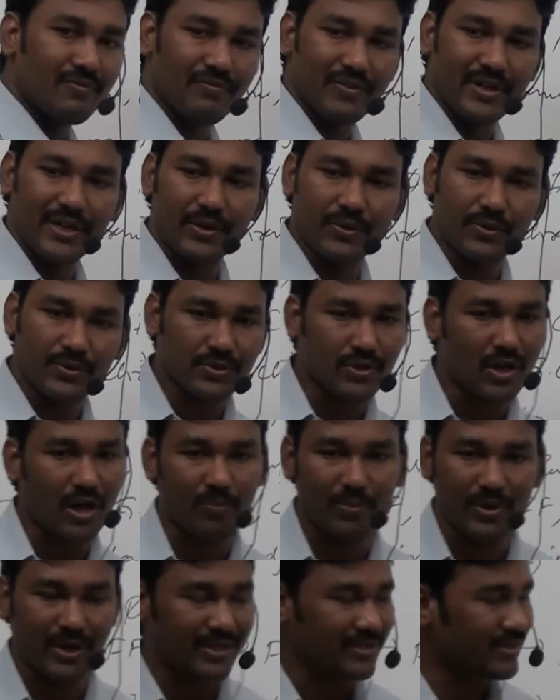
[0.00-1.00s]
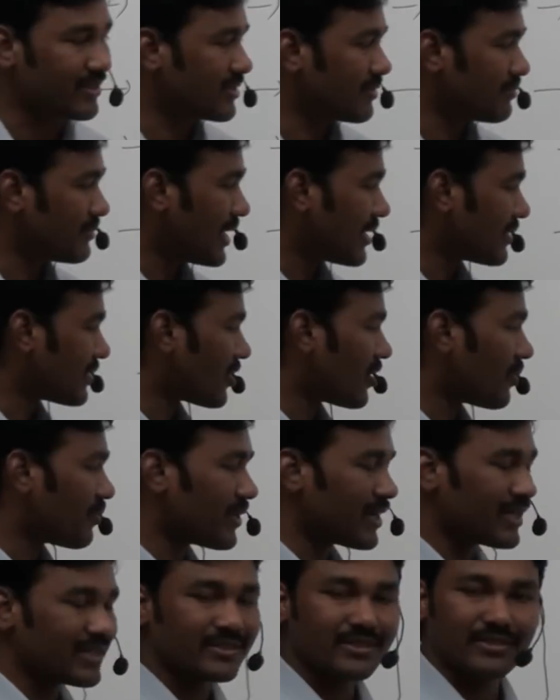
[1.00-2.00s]
Windows operating system. Other
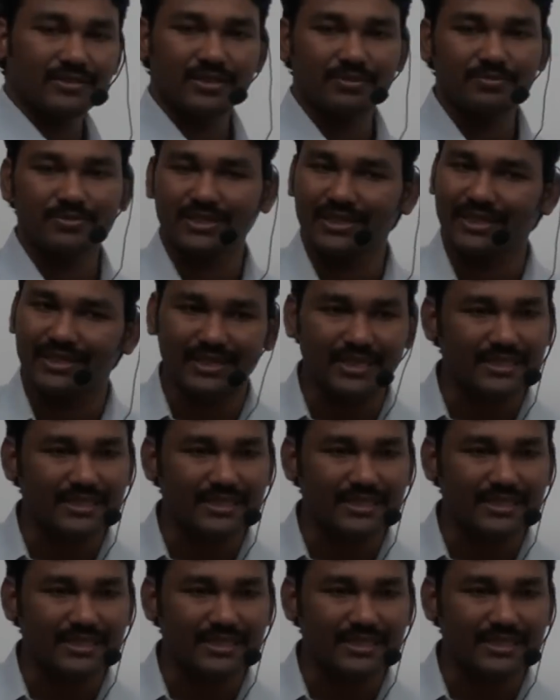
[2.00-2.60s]
operating systems it